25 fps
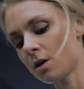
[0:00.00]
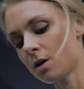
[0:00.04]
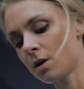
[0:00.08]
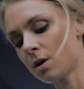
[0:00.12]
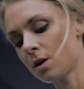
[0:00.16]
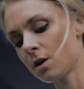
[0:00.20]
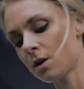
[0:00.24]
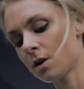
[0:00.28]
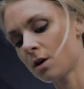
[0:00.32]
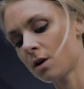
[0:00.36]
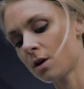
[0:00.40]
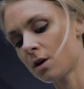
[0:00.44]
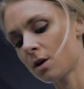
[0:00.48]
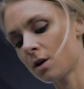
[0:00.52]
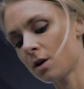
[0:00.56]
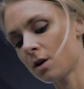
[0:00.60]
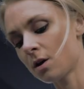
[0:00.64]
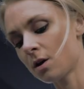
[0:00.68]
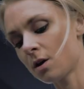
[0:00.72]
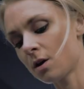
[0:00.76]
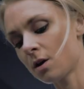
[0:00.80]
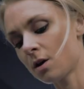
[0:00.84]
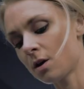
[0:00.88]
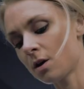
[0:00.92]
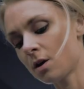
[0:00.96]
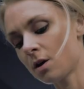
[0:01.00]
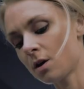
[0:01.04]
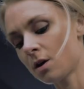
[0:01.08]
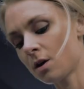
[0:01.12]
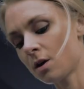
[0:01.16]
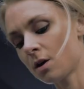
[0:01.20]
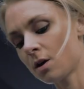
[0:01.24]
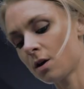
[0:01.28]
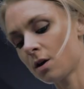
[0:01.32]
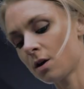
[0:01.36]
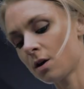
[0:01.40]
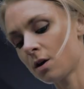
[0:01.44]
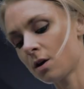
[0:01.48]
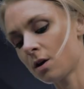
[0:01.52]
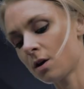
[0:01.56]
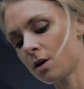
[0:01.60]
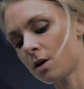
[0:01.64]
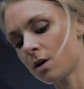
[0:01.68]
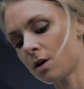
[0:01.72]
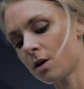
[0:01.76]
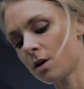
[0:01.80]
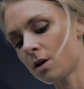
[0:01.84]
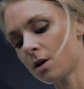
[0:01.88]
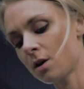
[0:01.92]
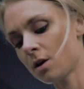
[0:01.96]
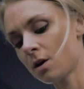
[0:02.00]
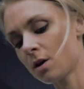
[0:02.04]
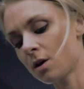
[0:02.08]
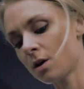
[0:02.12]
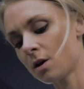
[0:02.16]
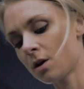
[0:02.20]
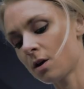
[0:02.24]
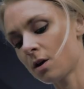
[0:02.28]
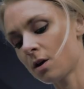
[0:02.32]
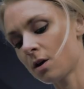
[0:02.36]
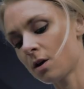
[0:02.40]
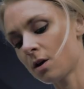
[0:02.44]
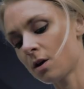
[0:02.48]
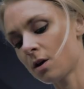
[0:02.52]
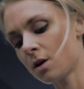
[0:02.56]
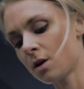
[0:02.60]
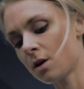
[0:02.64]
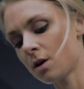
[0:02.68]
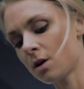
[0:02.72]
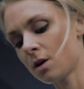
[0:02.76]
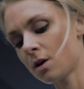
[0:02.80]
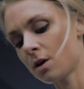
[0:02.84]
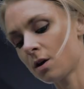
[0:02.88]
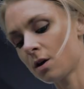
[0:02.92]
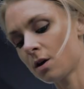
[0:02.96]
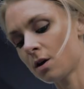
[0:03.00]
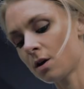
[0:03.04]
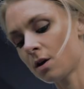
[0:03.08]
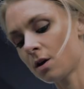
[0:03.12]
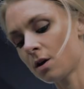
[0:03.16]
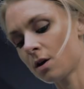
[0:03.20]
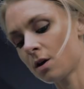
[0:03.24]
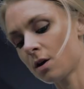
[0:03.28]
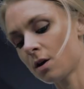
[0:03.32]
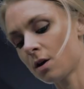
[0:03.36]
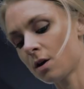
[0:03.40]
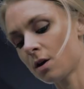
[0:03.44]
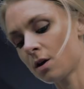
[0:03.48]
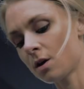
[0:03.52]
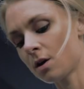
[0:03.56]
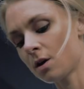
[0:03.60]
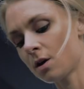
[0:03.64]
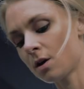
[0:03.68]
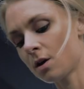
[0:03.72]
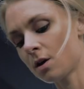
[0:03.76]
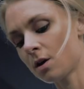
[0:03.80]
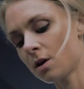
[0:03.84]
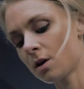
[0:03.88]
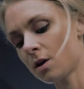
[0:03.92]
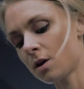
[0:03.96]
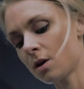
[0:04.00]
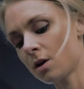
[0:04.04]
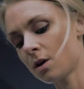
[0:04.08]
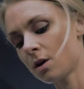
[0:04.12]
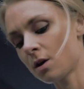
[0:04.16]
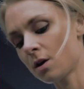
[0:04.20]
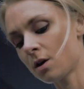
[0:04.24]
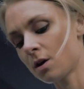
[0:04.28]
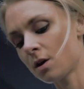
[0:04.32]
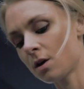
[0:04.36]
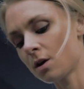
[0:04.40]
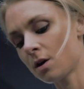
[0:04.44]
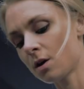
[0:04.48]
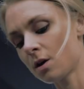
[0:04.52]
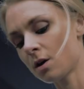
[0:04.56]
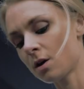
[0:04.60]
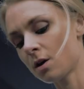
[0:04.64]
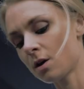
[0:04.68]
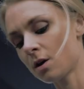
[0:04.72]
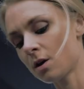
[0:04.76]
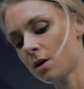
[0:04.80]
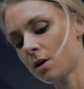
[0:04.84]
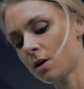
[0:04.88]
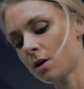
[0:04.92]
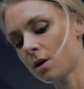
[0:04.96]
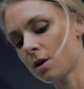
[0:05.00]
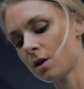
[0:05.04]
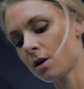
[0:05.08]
Nothing is said.